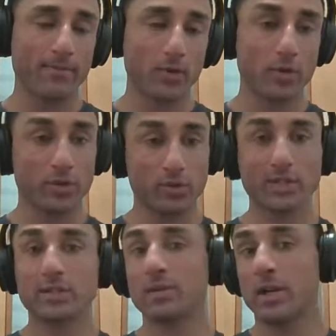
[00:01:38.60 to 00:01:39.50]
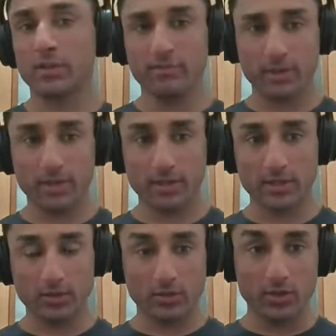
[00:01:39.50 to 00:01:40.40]
or you're doing some kind of
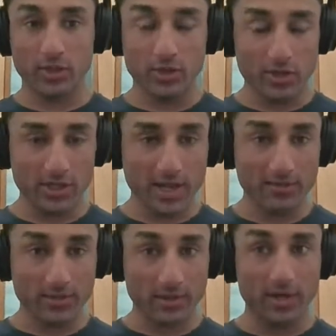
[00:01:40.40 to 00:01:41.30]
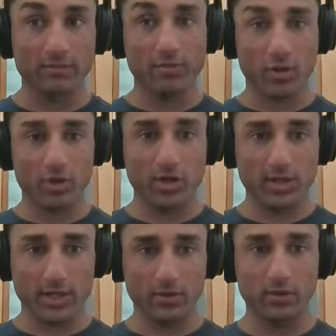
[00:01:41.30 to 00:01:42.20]
business, or you just have some kind of project
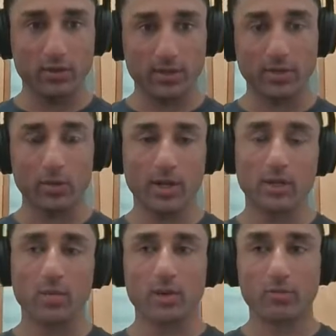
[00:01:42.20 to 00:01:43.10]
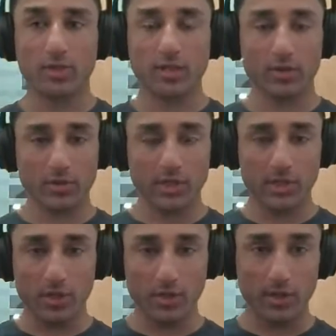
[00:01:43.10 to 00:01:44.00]
that you're doing which results
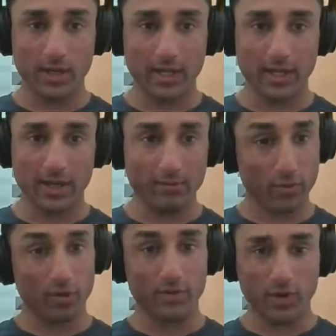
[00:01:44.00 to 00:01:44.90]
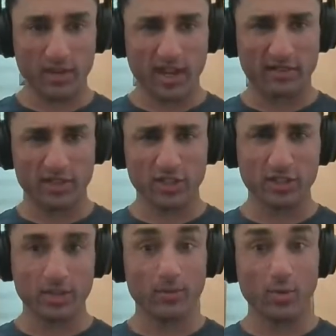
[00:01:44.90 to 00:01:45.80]
in you improving your life in
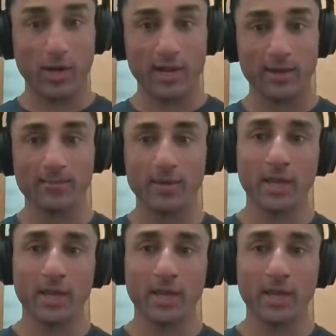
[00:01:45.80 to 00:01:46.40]
some way.